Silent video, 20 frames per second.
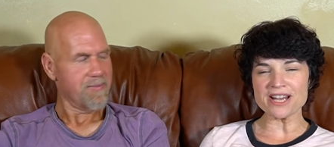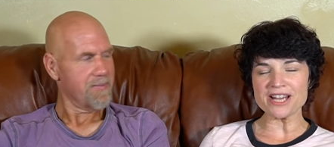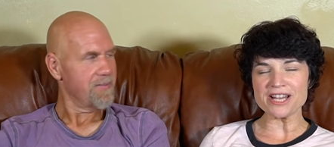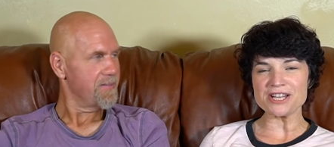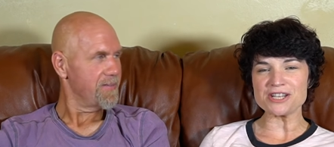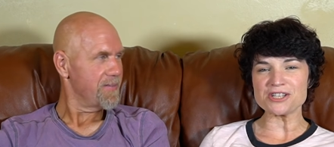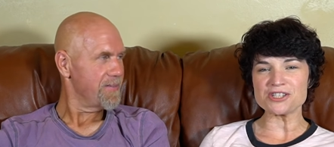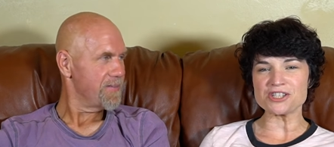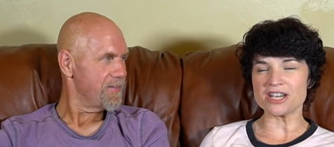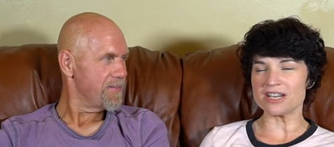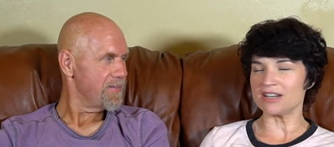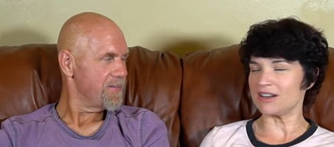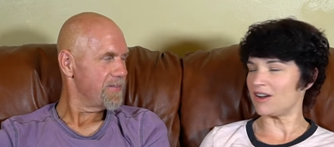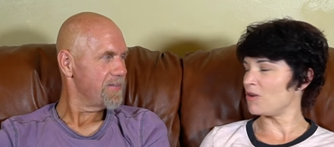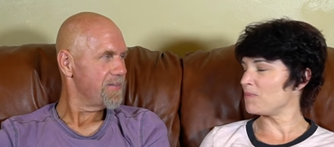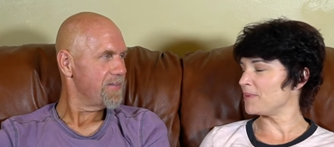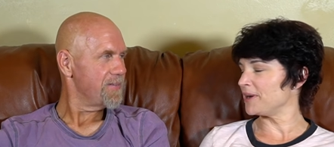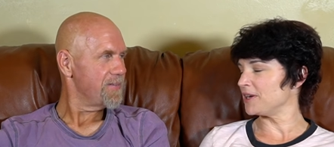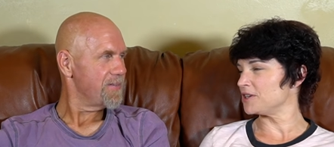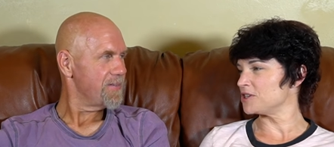Speaker 1: much. And
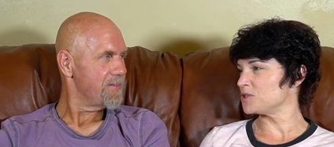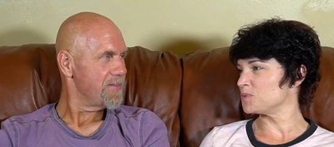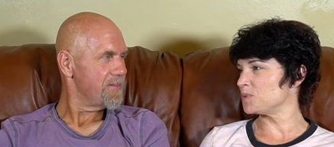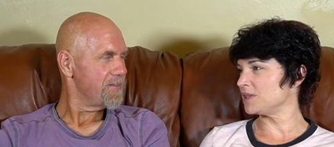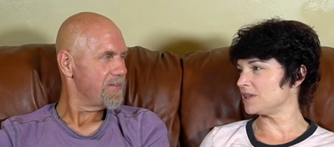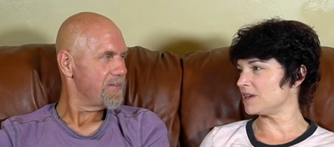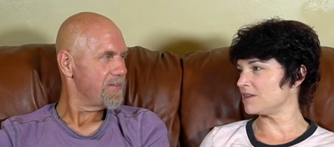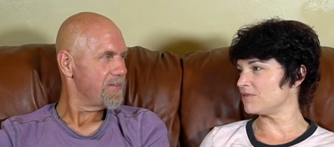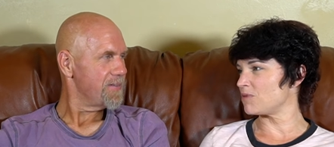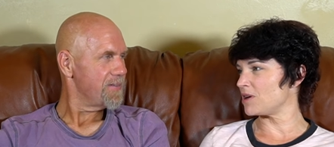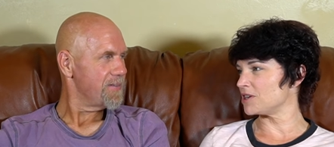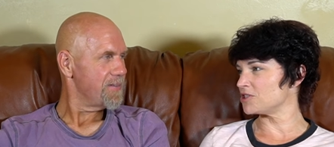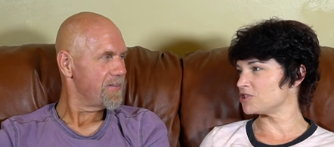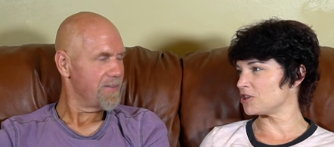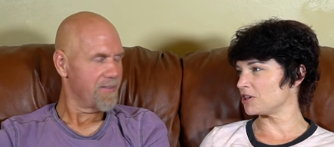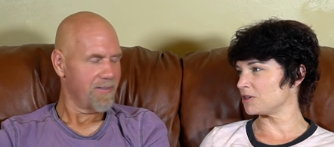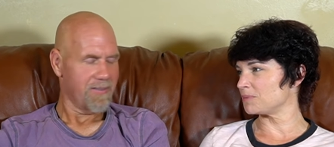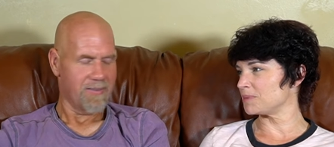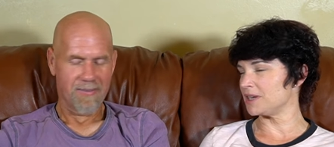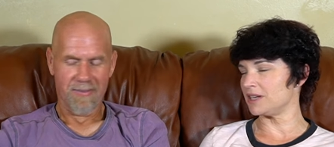oh my goodness, we love Watch
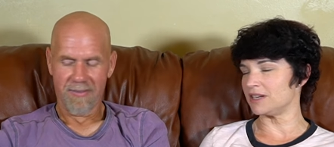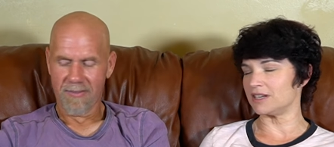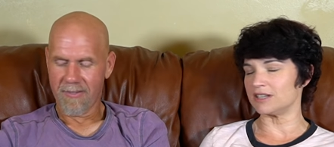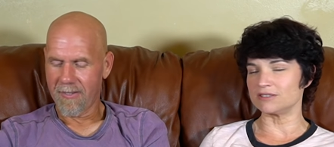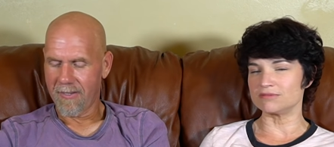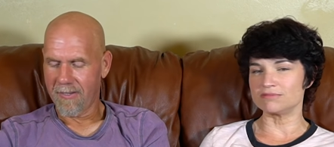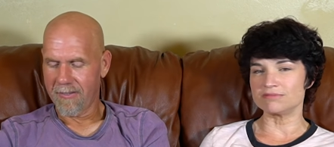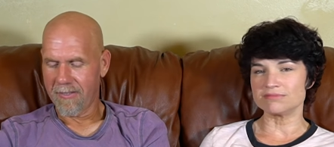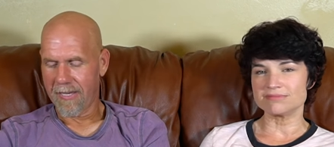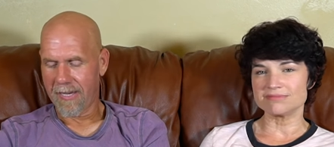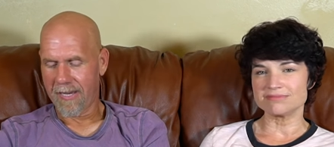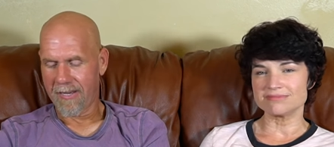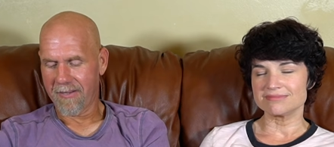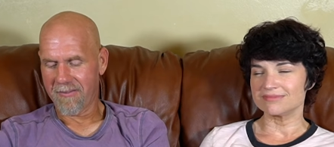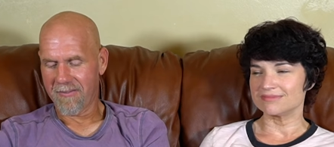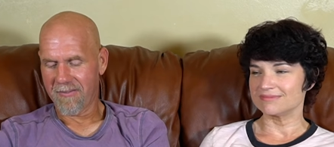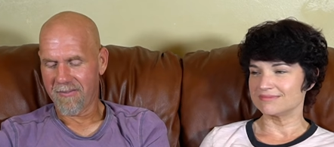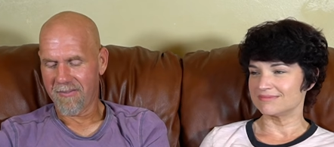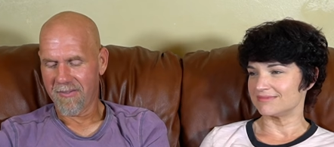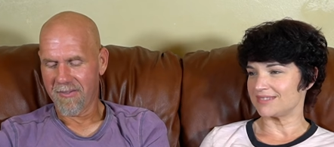Autumn Keto.
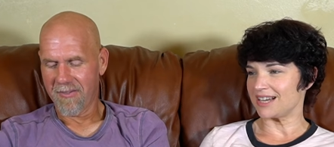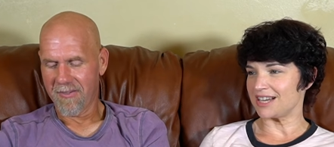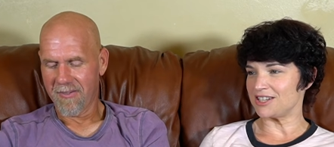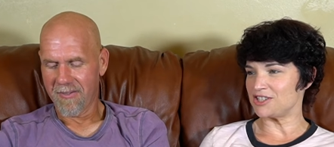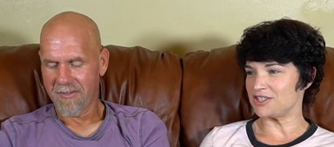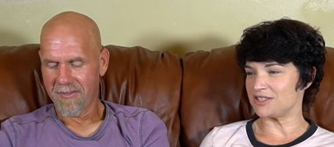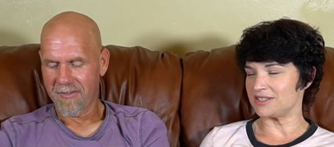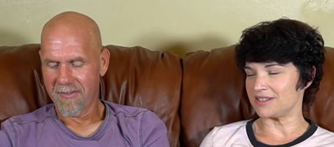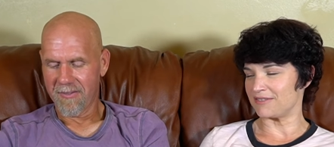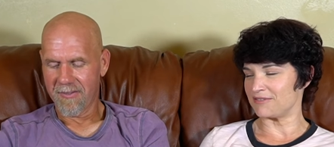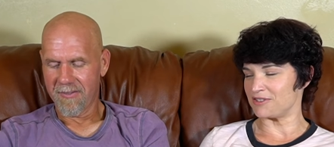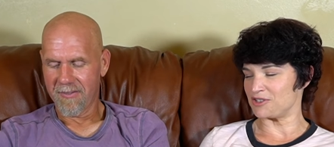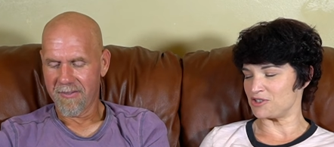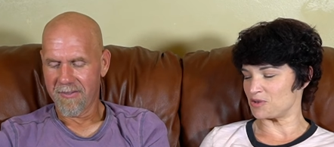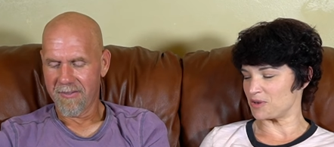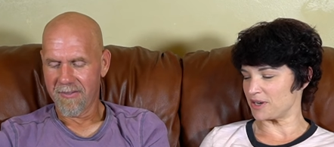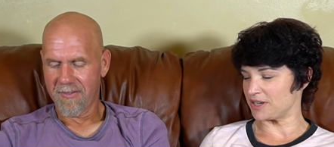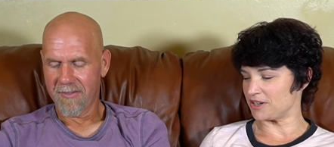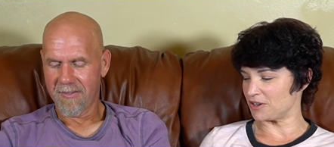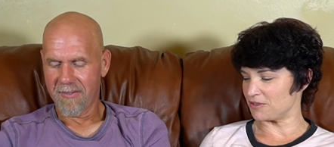Yes. I just have
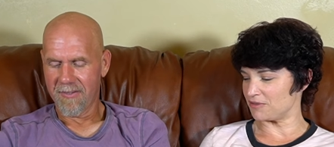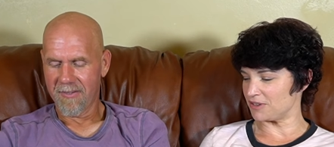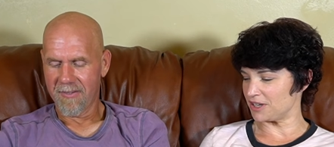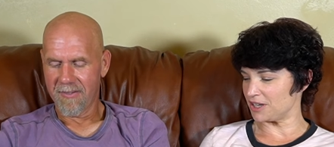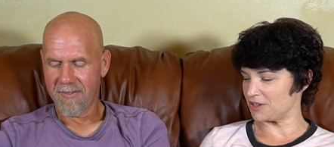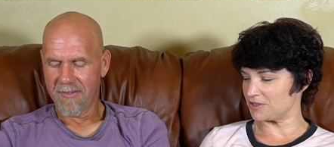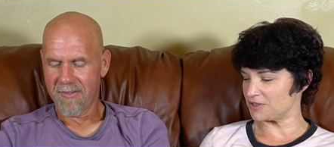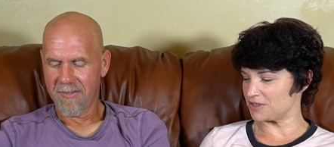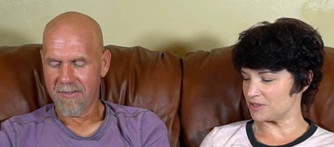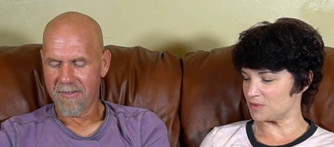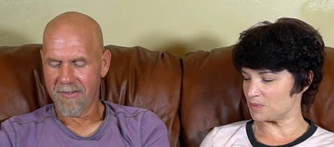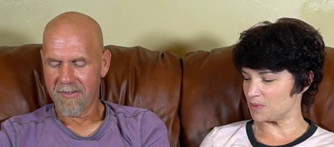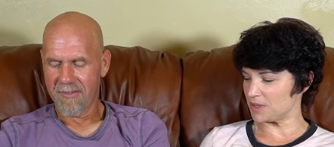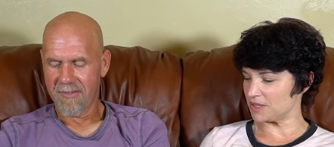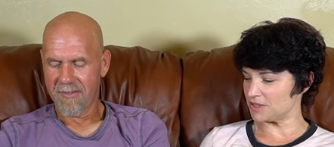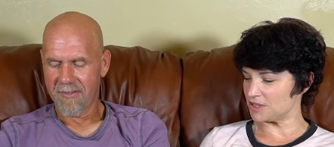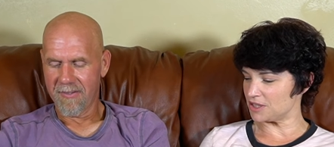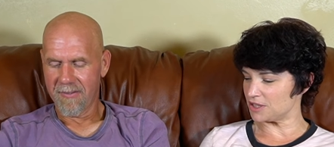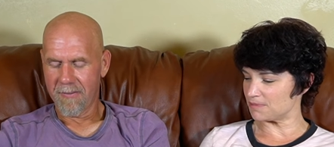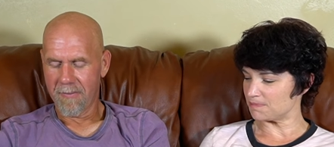enjoyed her videos this
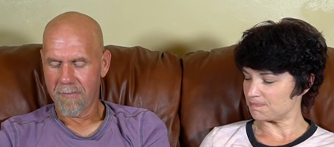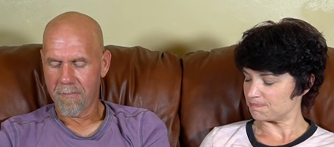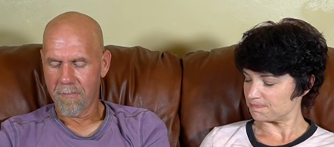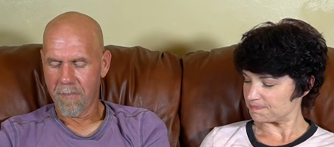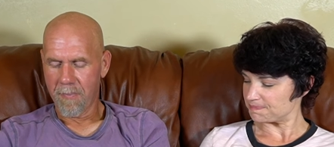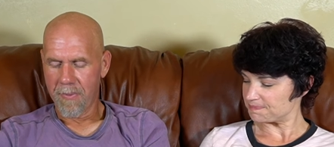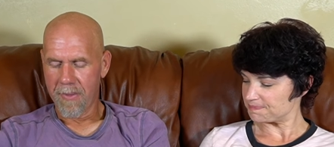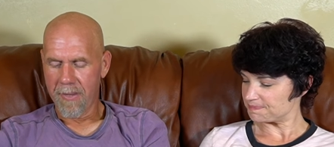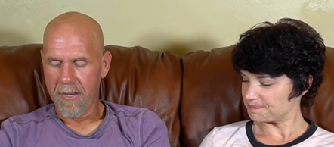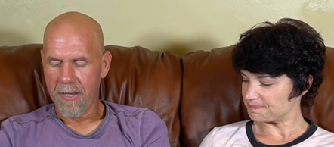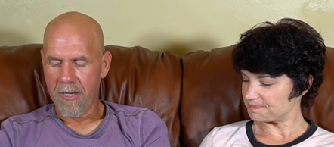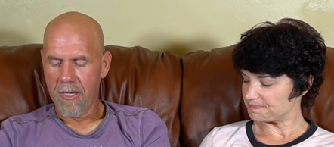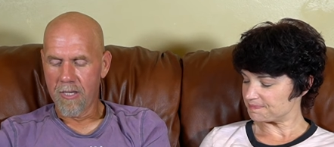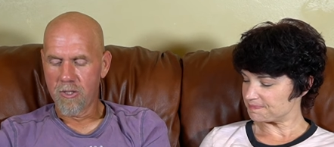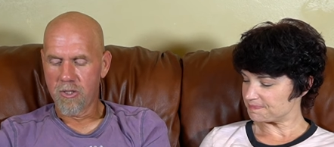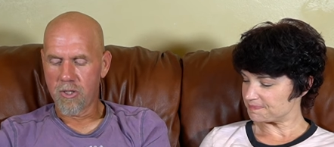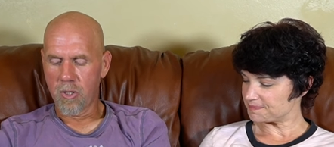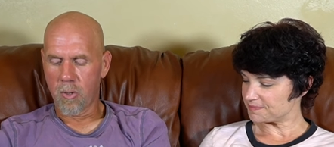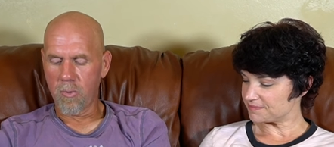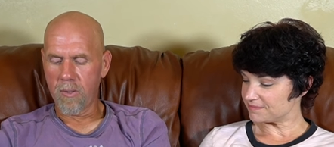week too.
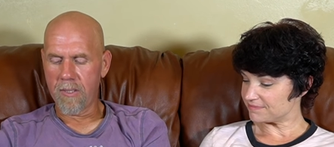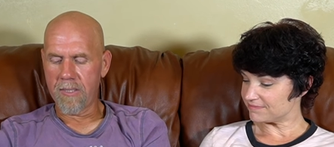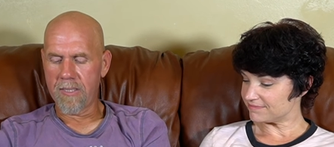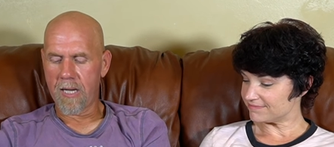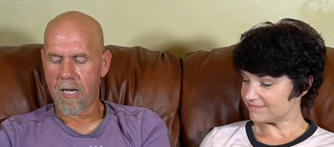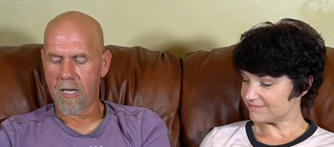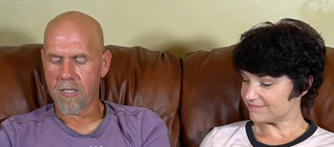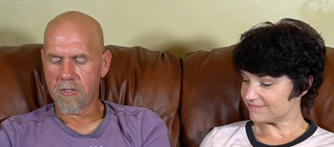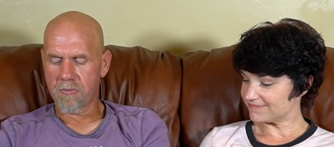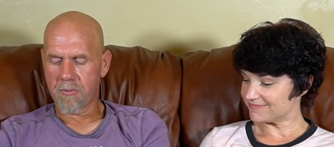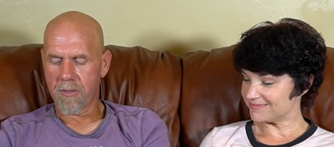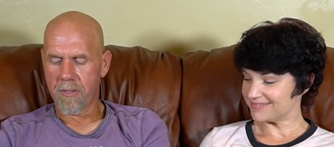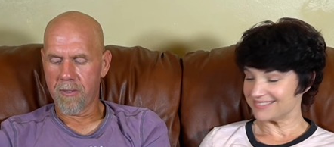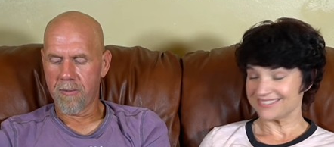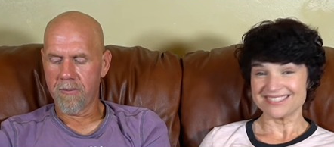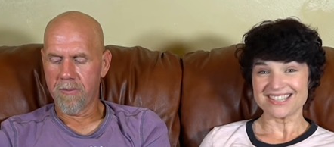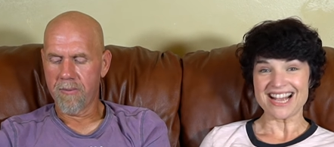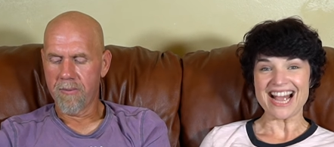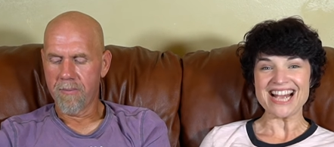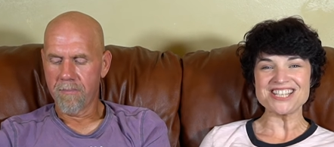
Speaker 2: Jolie Dodge
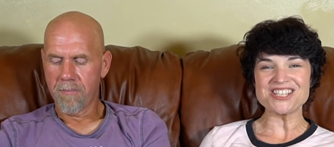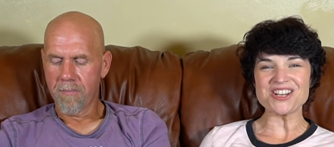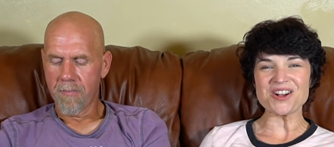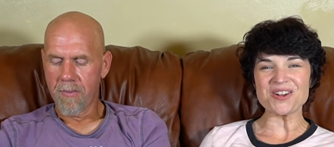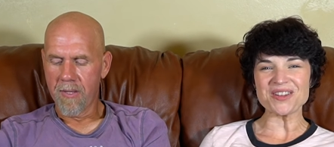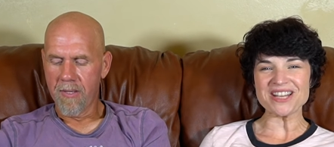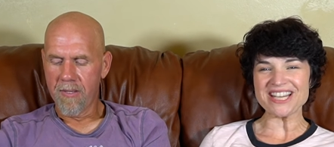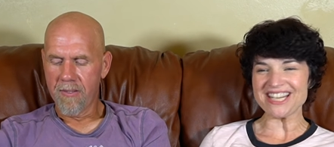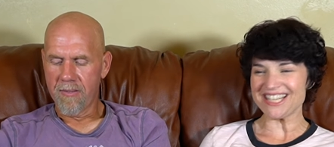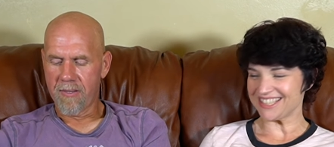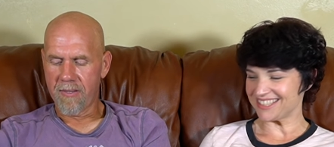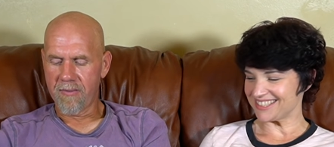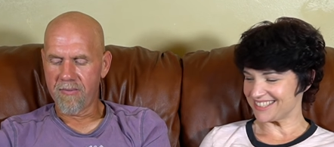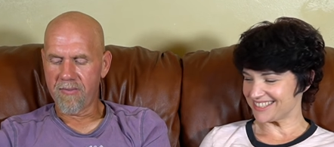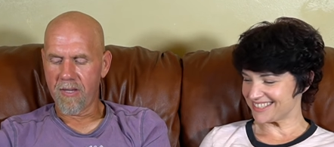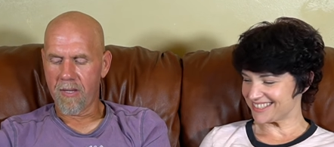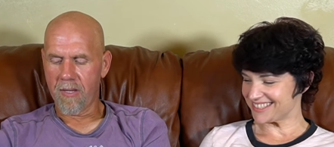wrote, Hi, Jolie. This